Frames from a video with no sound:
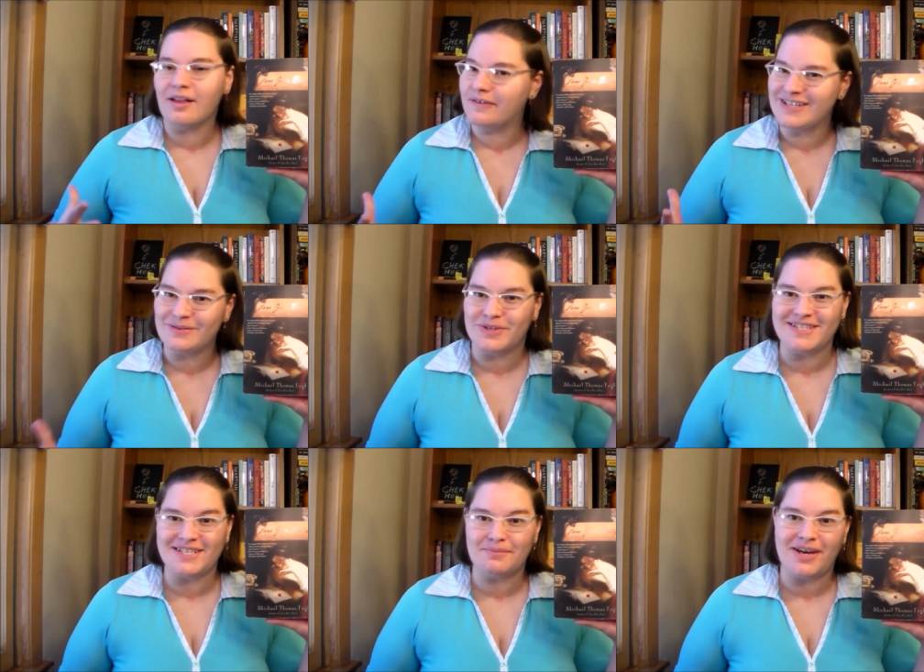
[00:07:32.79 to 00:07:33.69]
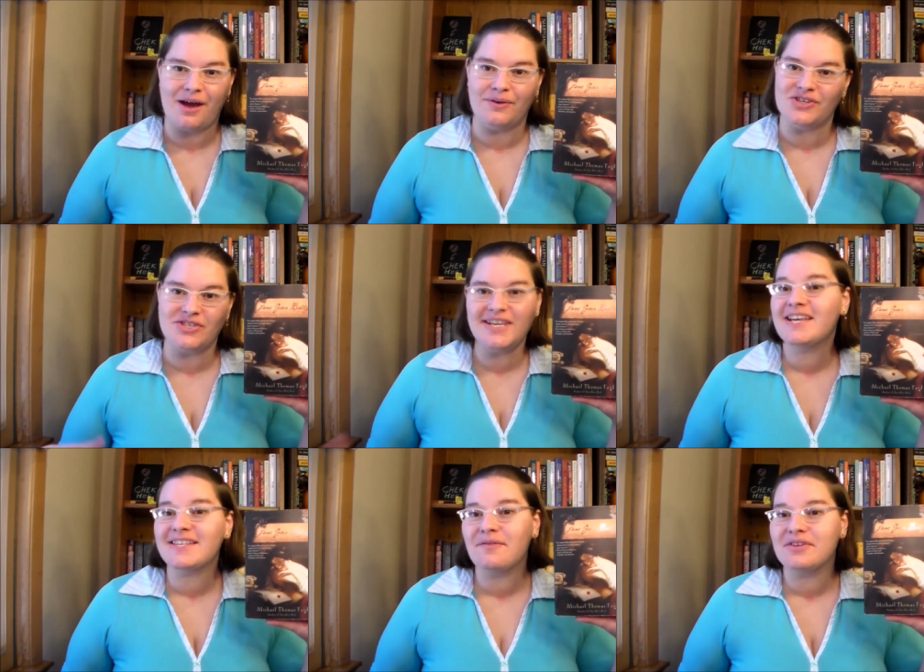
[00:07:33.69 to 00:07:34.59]
love his wisdom and how he just
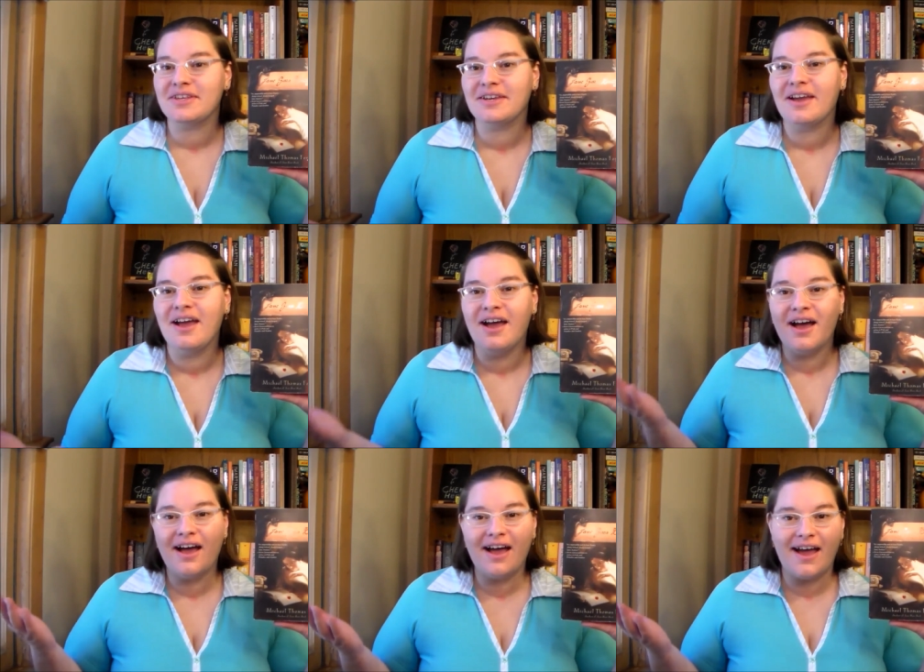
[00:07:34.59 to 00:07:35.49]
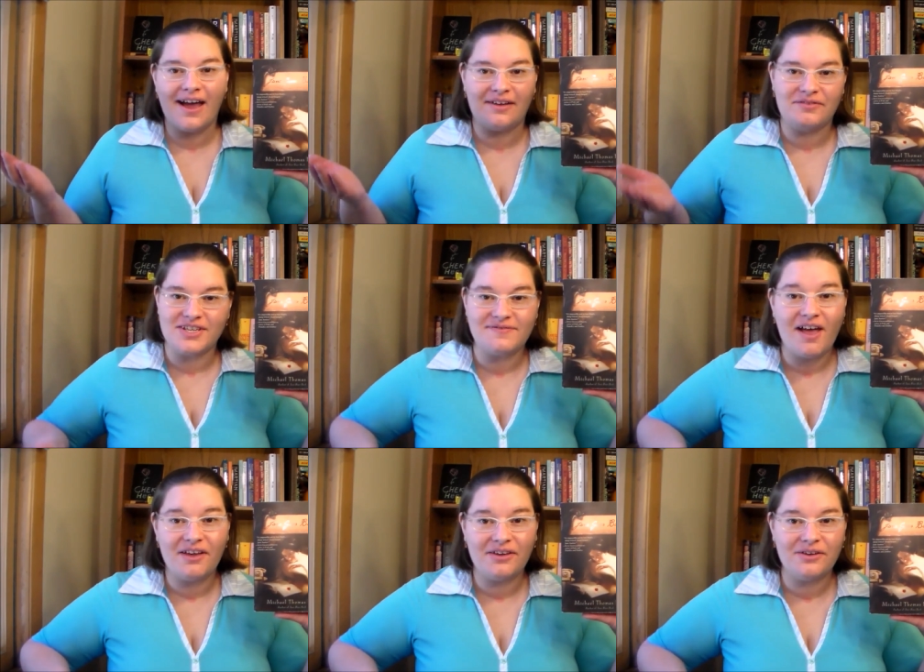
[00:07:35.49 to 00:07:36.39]
takes everything at face
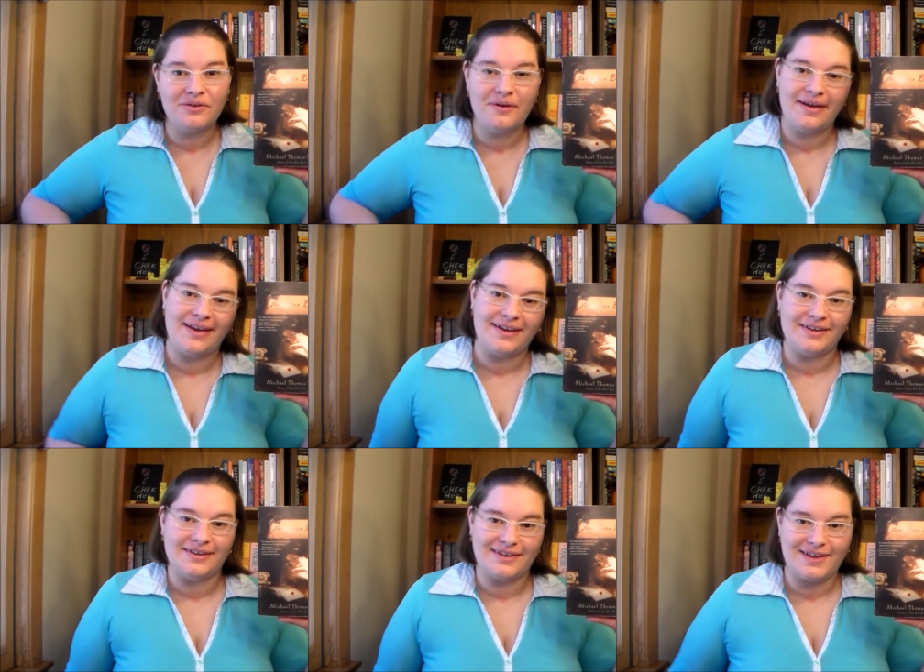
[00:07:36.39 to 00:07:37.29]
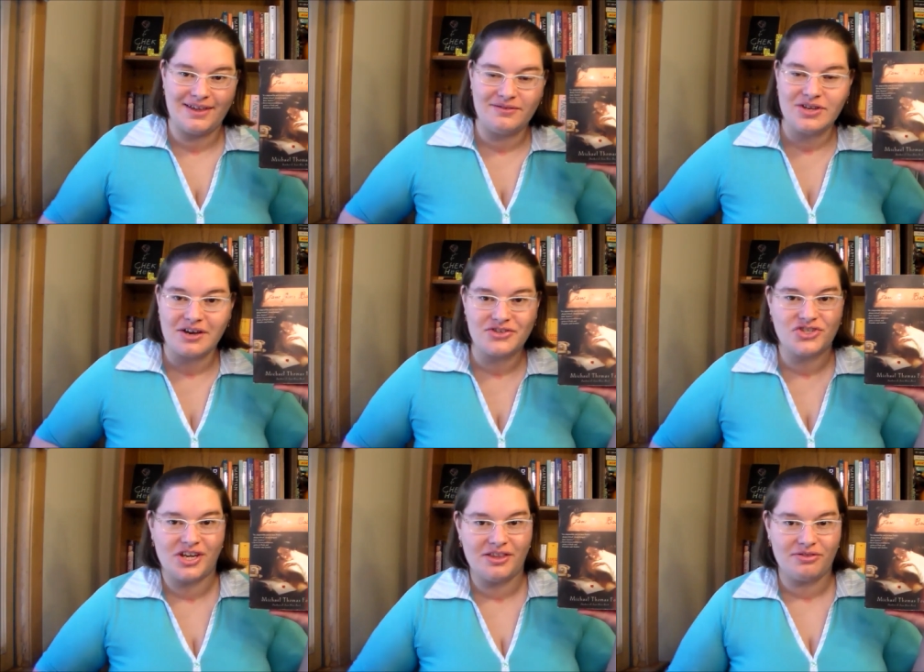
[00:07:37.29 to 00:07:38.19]
value and kind of
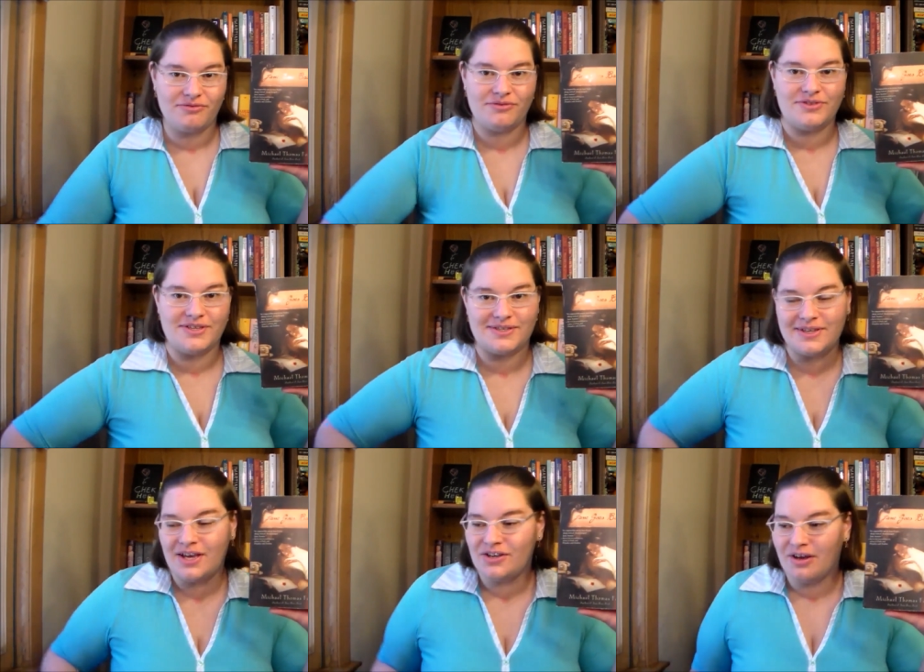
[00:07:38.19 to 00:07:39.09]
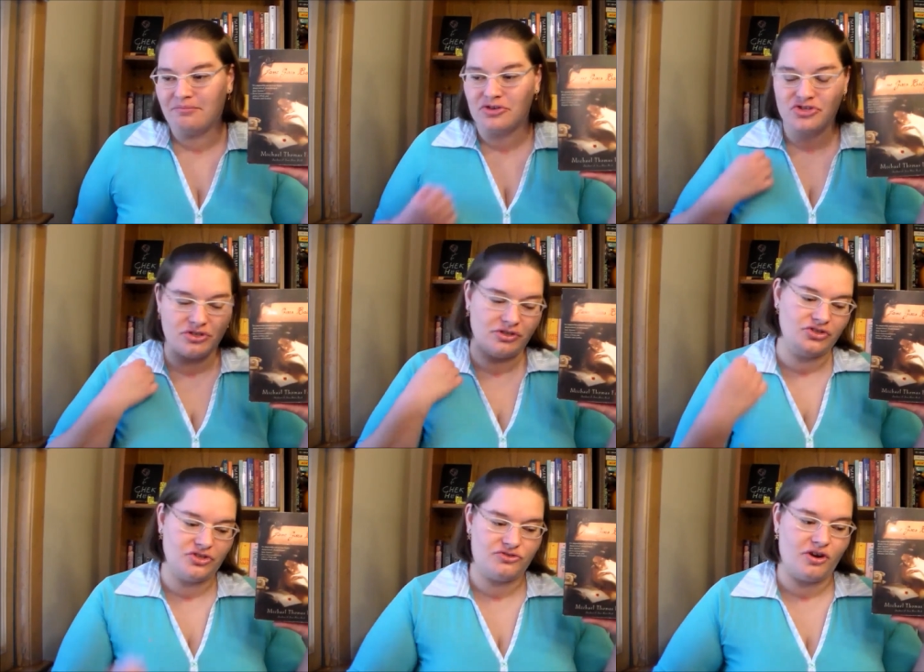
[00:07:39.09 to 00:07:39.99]
talks Jane through this
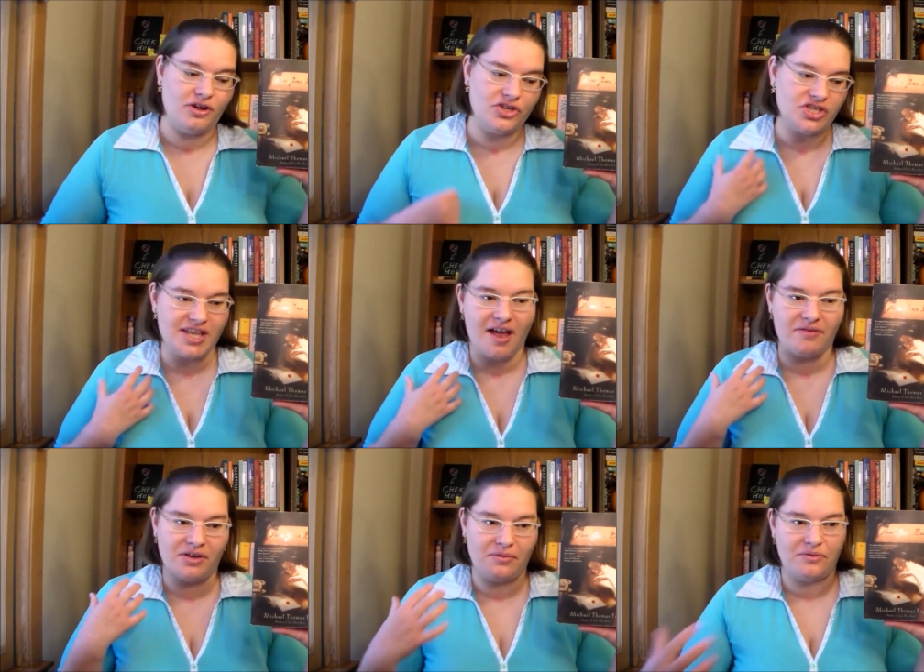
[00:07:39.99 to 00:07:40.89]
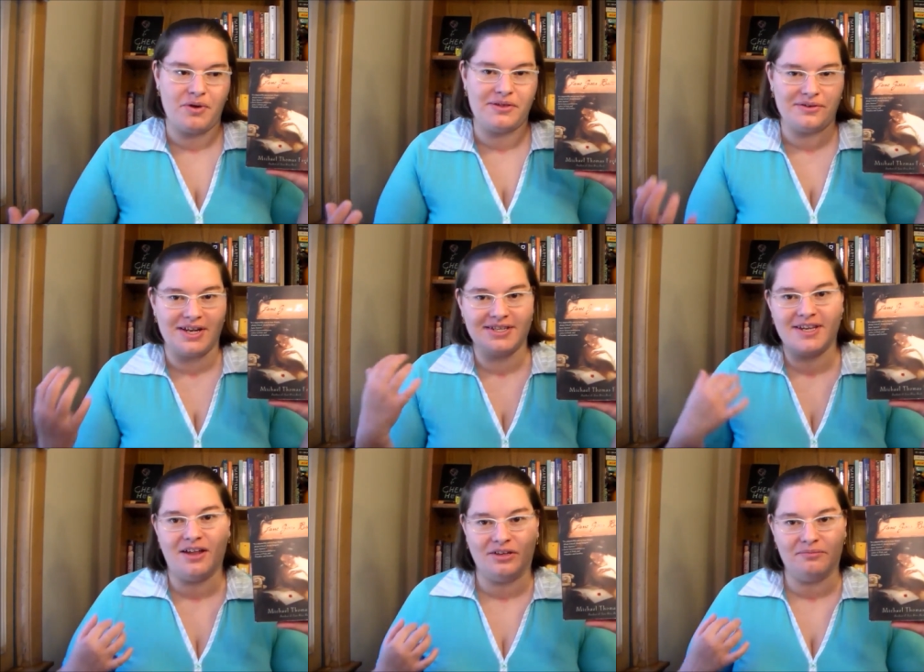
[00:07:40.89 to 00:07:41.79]
emotional struggle she's having with whether or not to
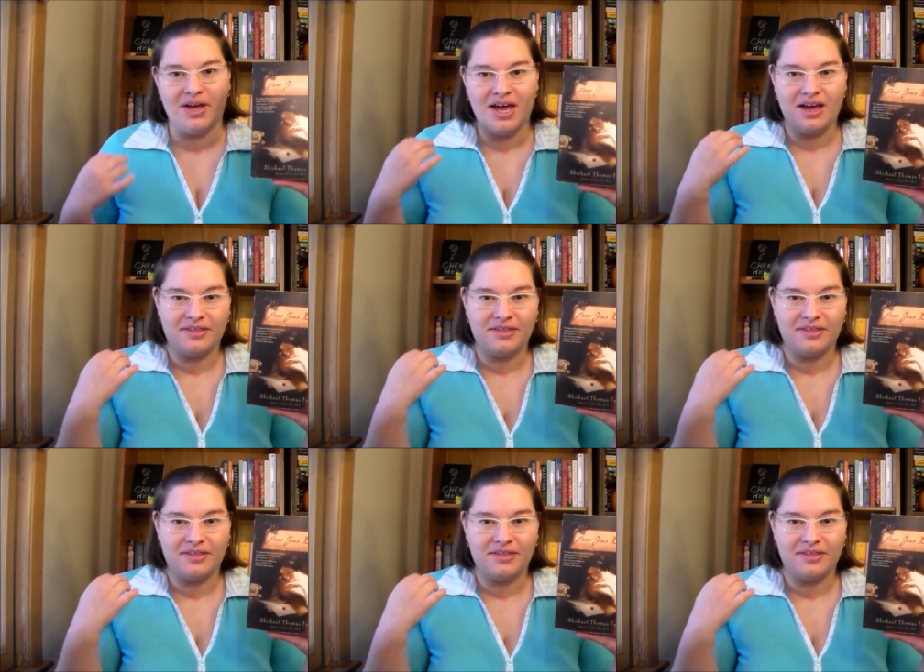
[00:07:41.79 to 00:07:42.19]
tell him